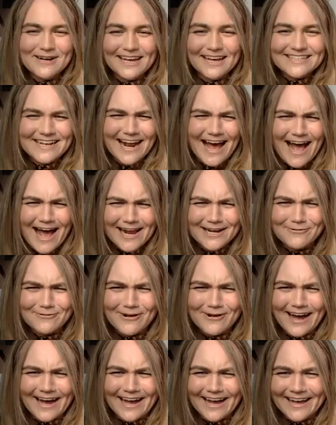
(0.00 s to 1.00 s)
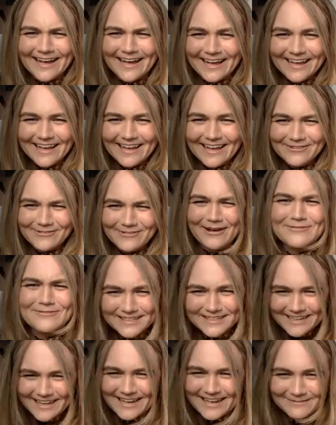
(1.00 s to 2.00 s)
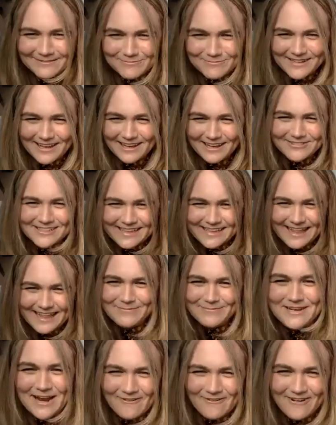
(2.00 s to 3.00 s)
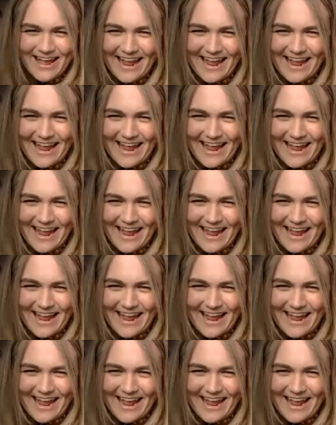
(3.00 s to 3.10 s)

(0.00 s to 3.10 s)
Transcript: else in um, Ottawa you have to you have to let me know